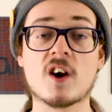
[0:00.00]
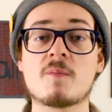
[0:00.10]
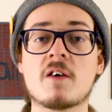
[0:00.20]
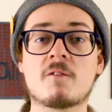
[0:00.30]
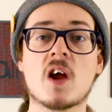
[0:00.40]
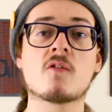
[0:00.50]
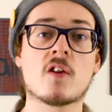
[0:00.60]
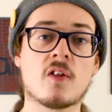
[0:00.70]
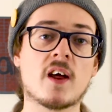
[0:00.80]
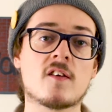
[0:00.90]
One of my
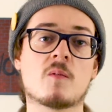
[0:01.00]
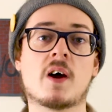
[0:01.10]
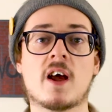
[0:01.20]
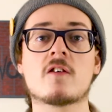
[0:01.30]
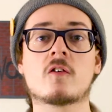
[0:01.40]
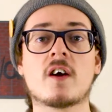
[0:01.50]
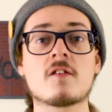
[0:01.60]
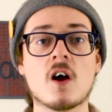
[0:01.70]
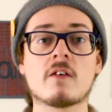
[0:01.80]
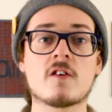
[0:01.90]
favorite things about S.
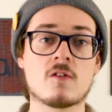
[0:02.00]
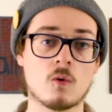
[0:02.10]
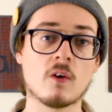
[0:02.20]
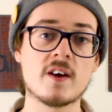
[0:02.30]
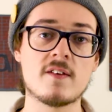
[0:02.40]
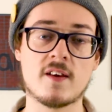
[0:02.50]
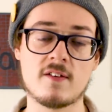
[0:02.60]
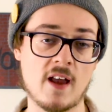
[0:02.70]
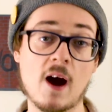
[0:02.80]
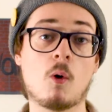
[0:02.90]
Craig Zahler's stories
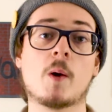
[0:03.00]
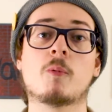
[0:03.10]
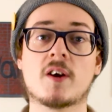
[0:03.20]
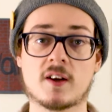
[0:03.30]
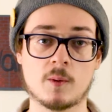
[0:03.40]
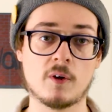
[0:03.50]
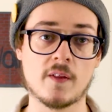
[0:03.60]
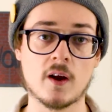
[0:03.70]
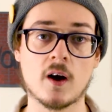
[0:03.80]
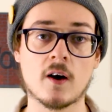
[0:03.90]
is how
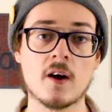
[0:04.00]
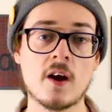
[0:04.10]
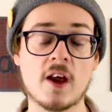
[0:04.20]
unpredictable they are,